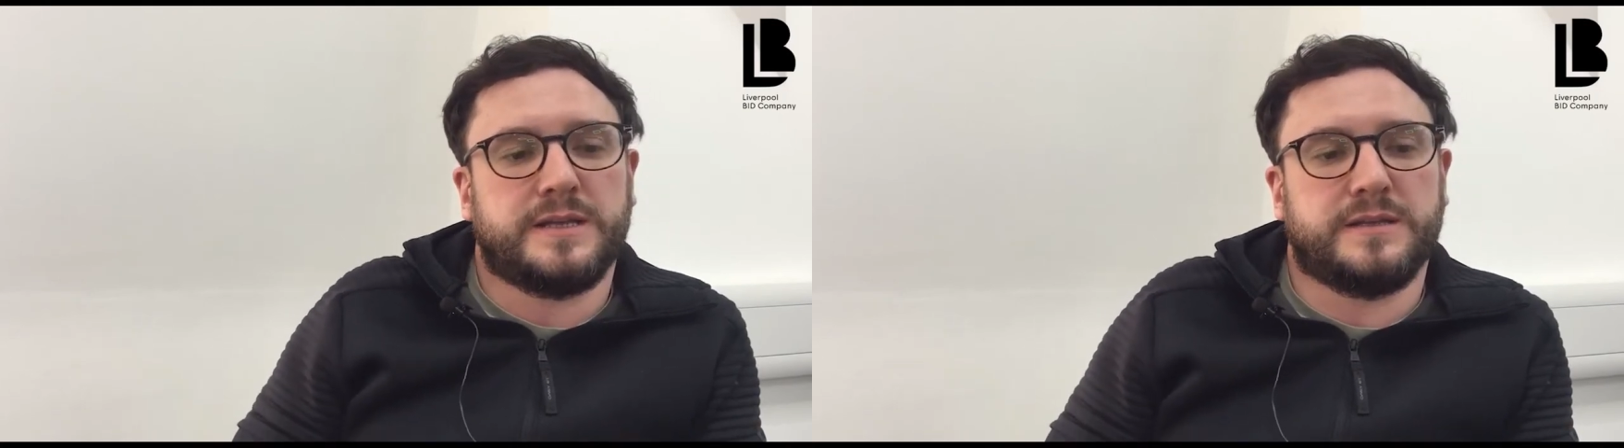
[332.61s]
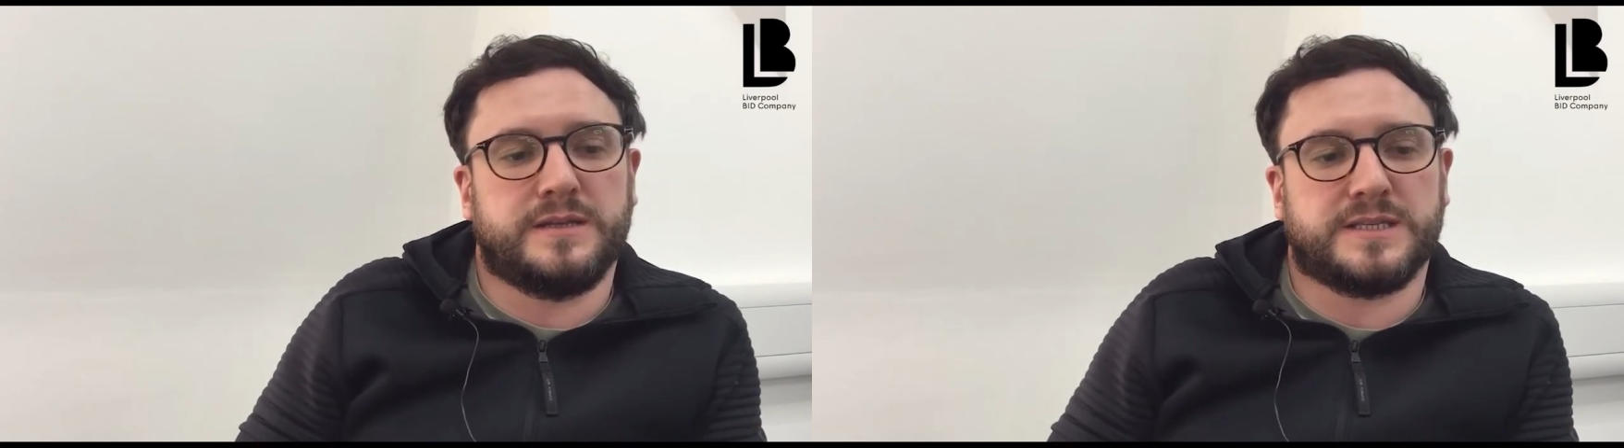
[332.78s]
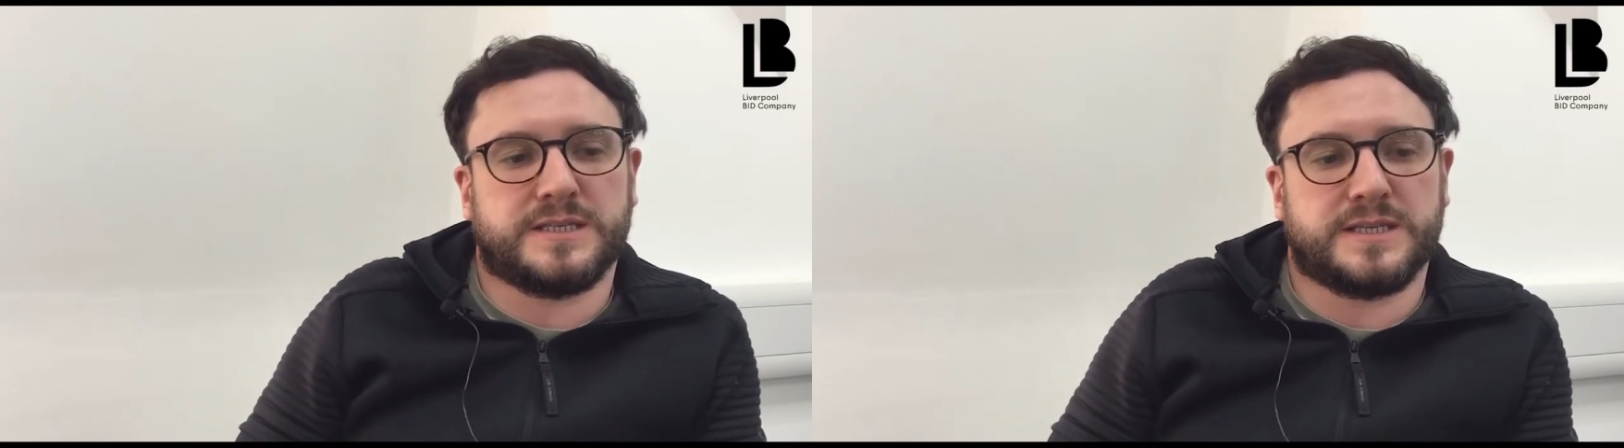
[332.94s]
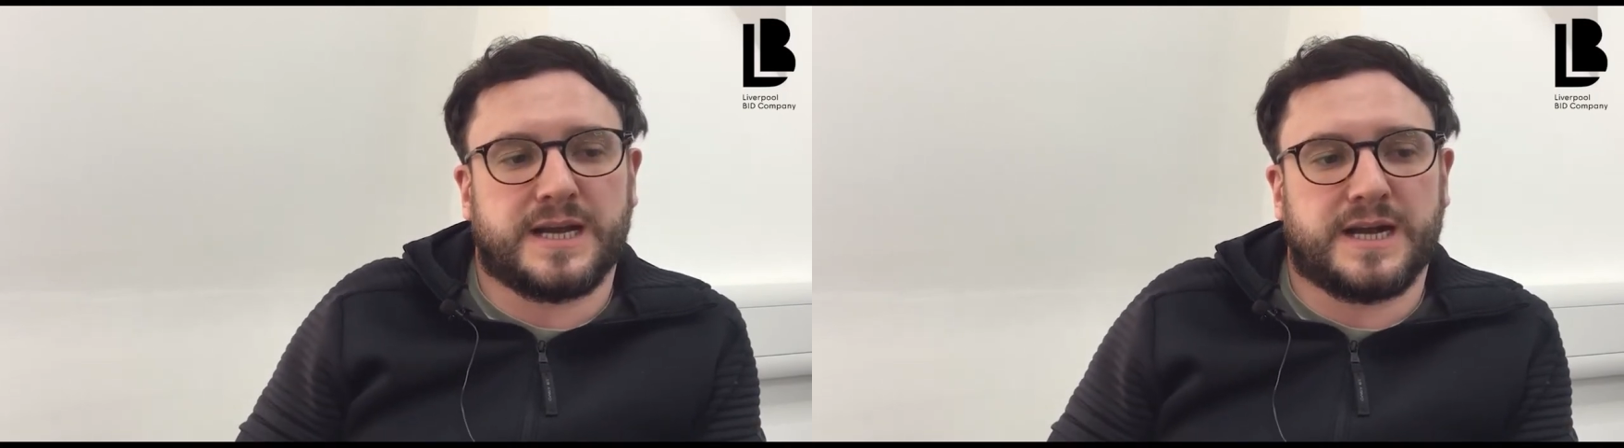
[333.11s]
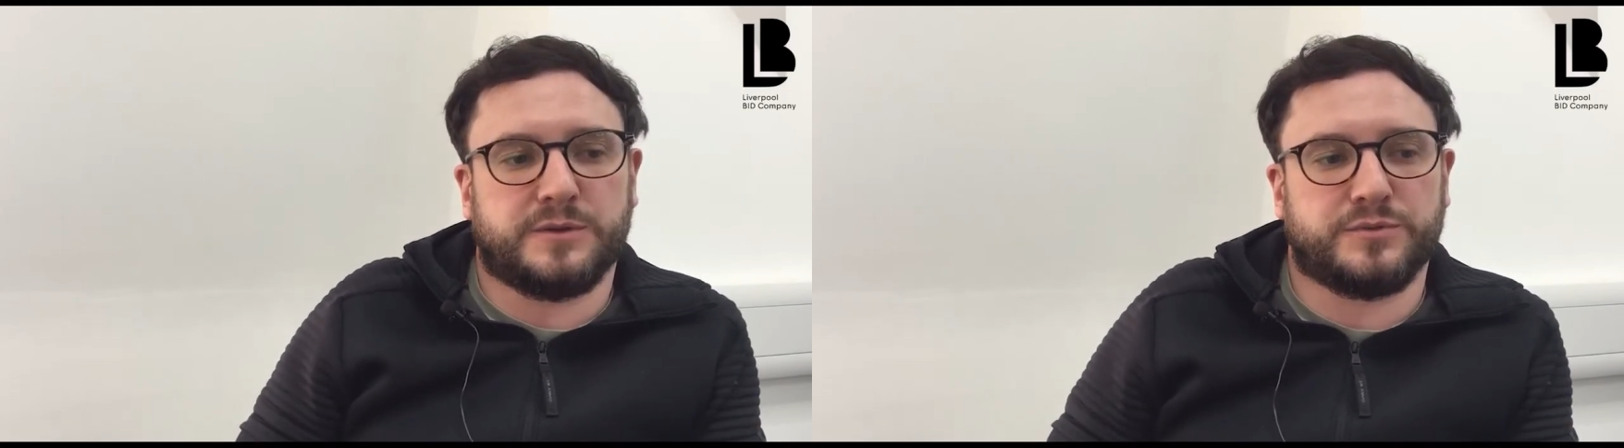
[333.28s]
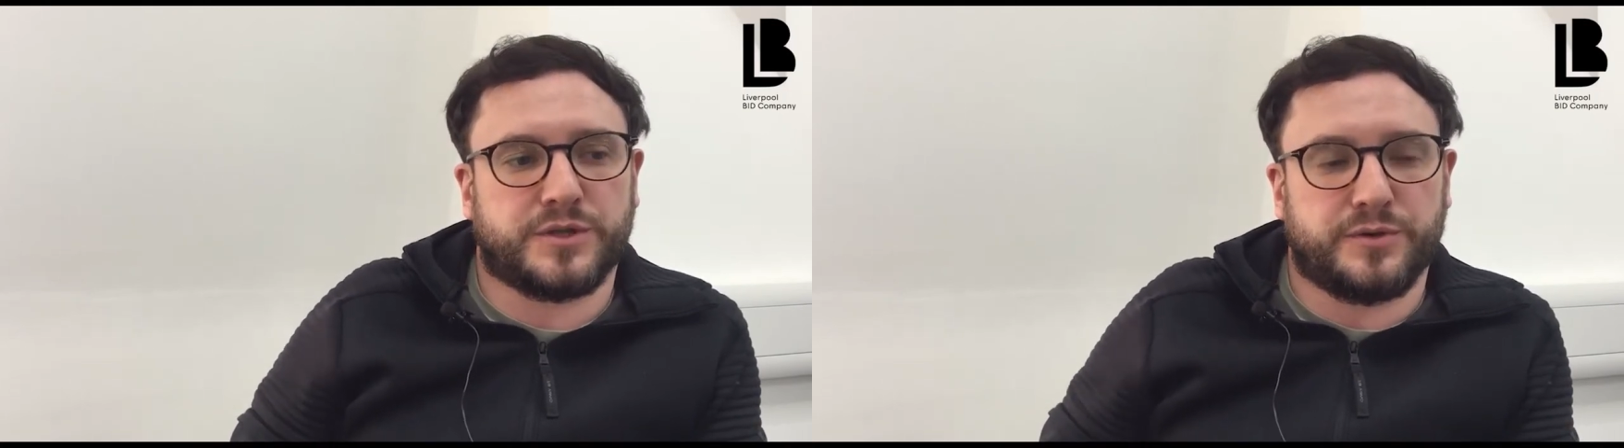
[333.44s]
This is a guy
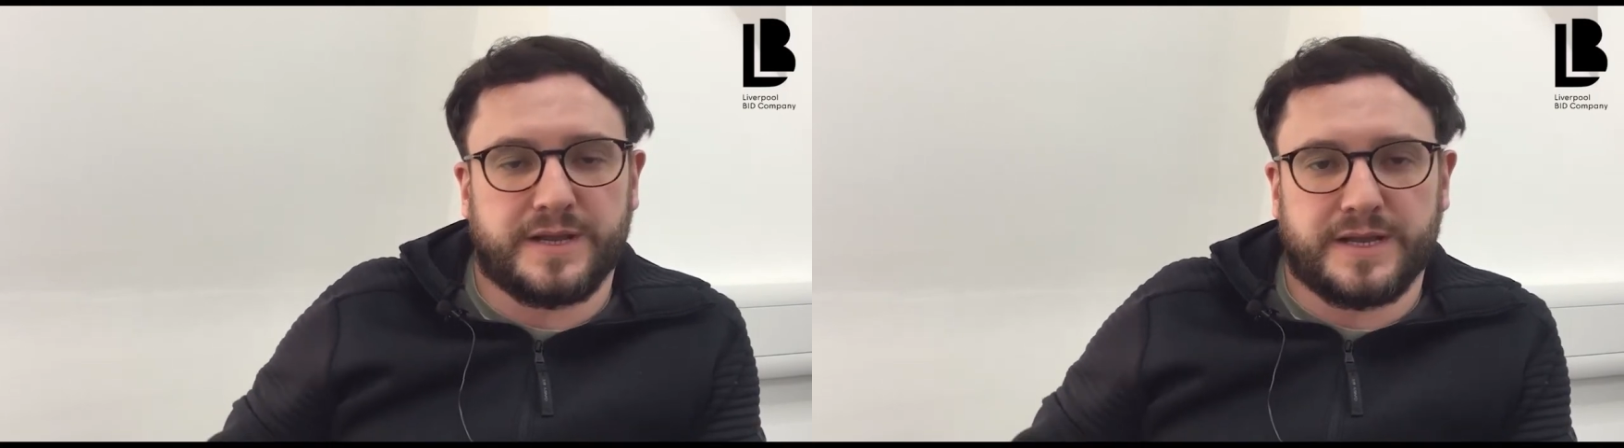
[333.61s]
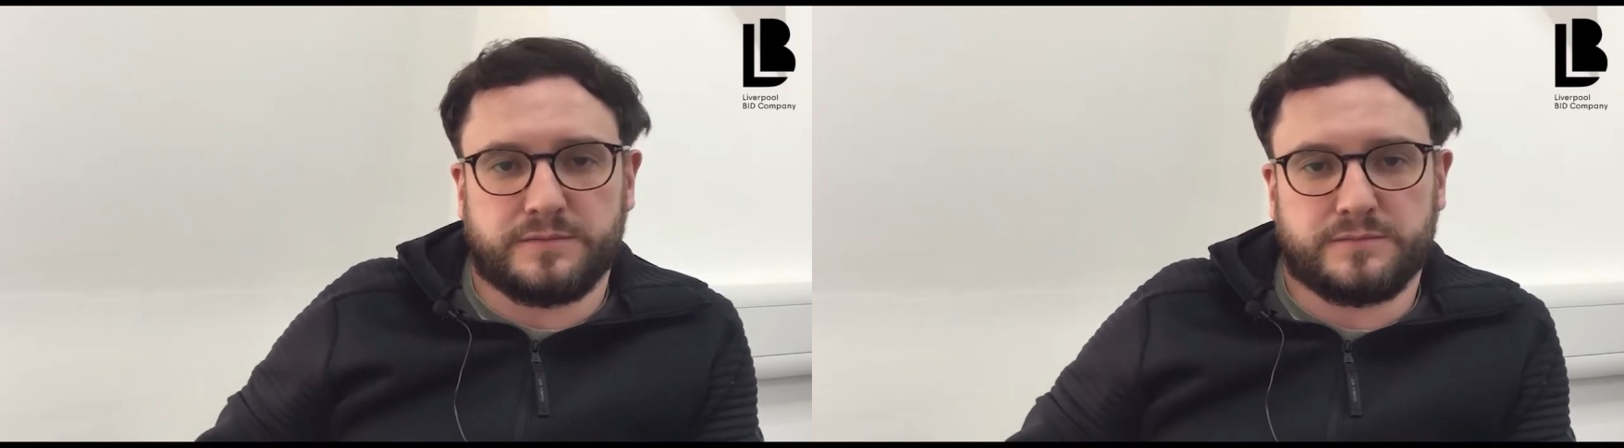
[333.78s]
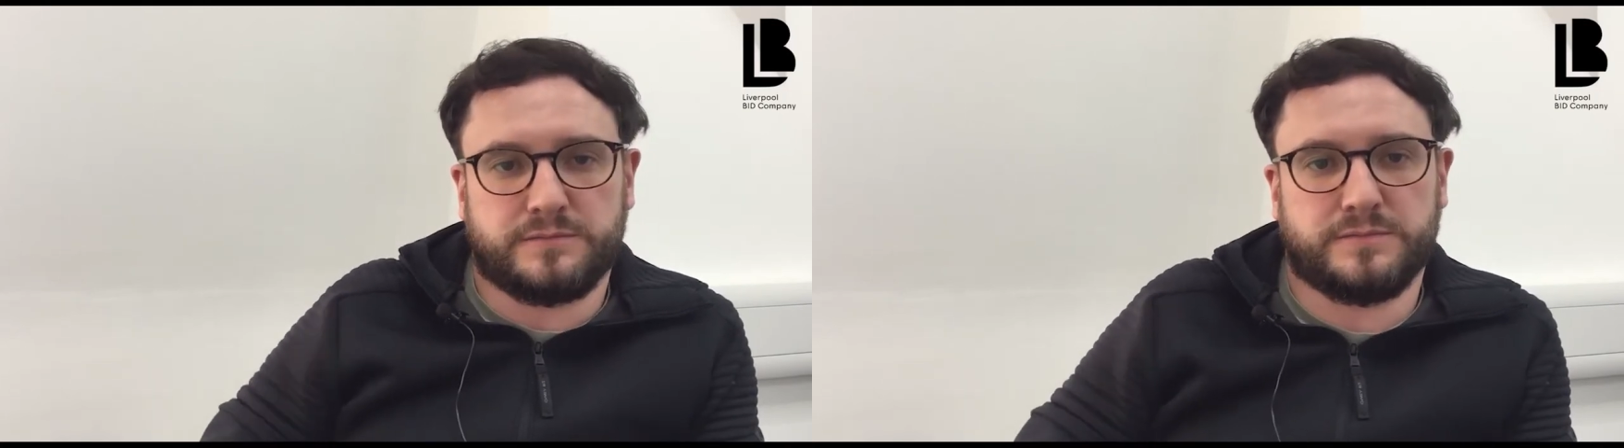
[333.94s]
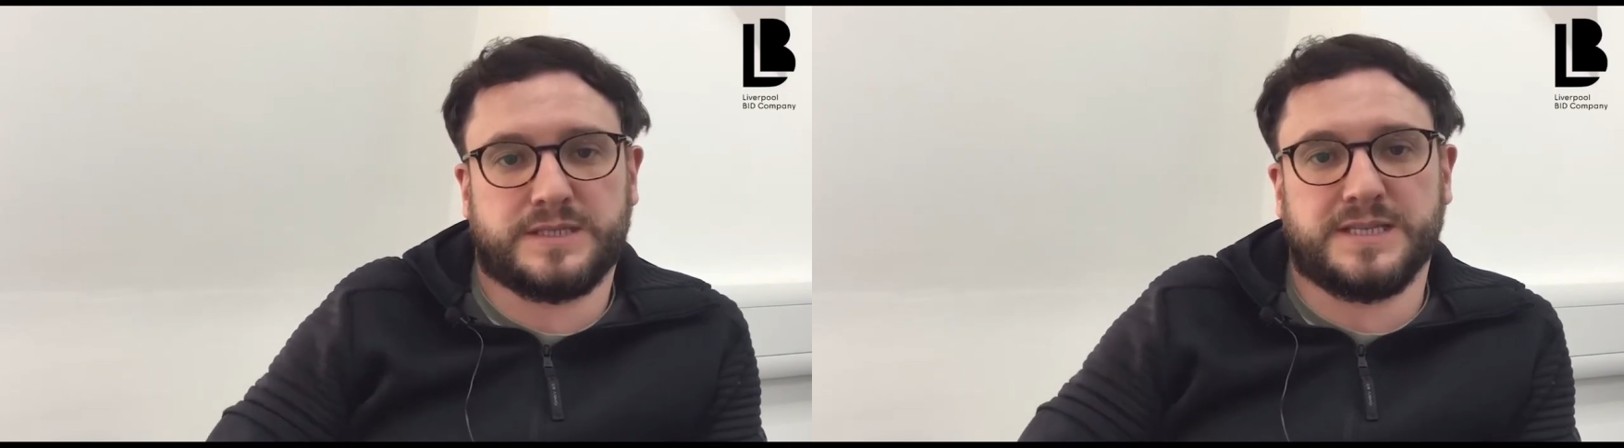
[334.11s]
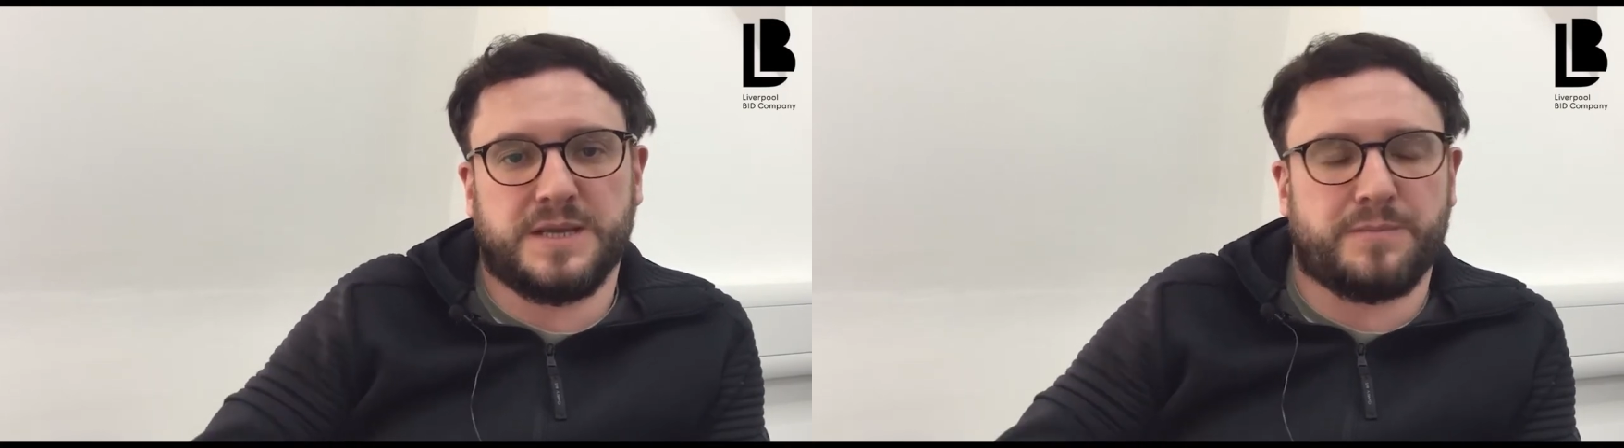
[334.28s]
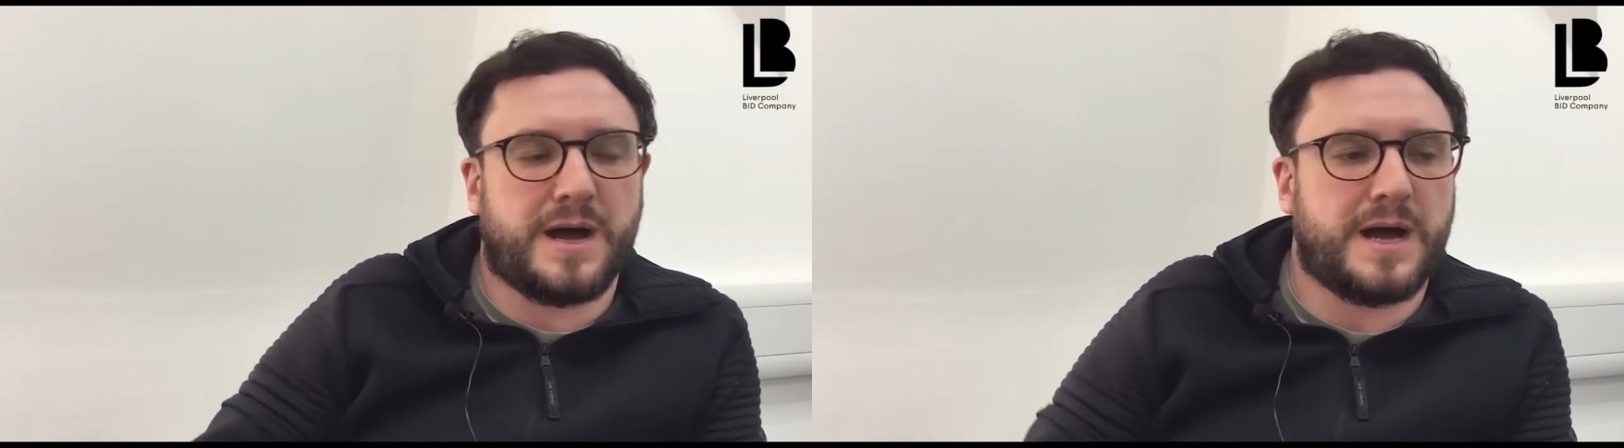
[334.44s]
who was doing it
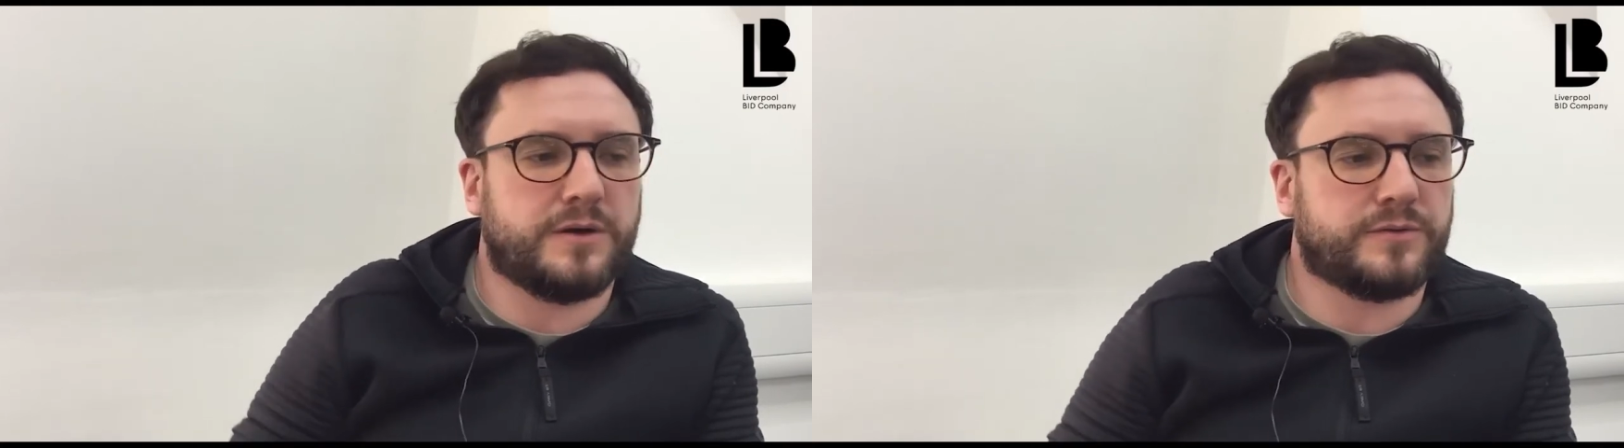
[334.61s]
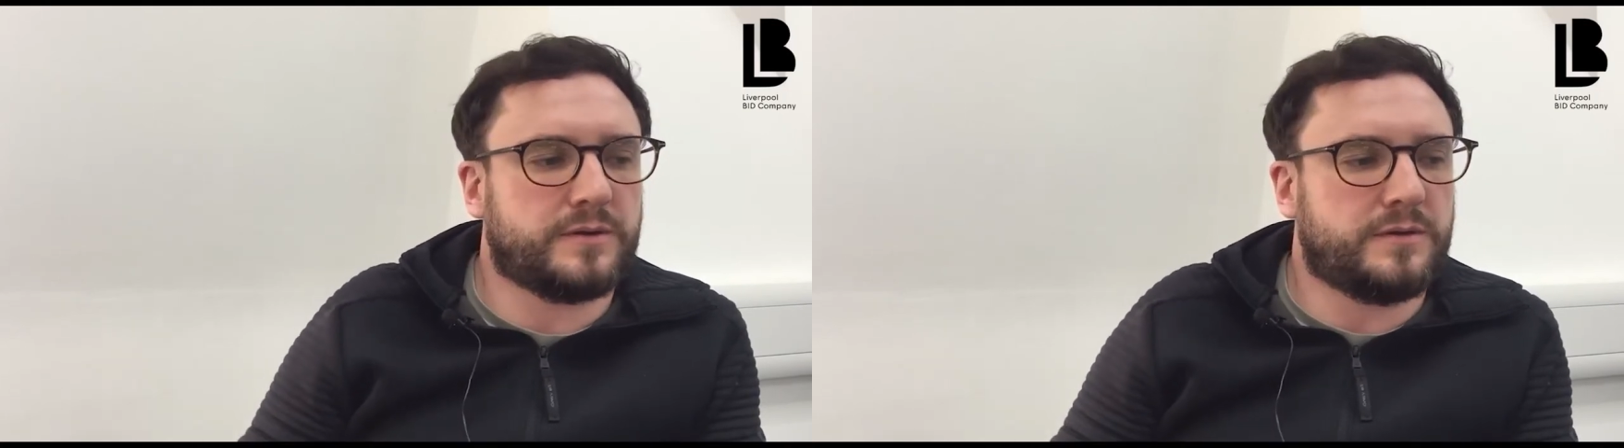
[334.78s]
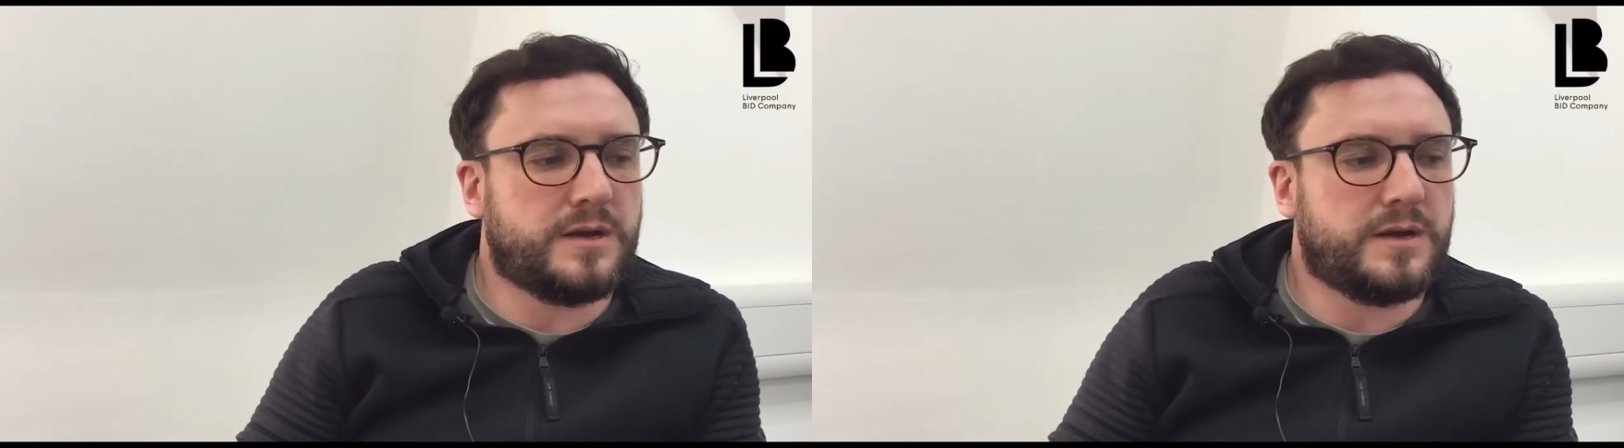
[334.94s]
city bound.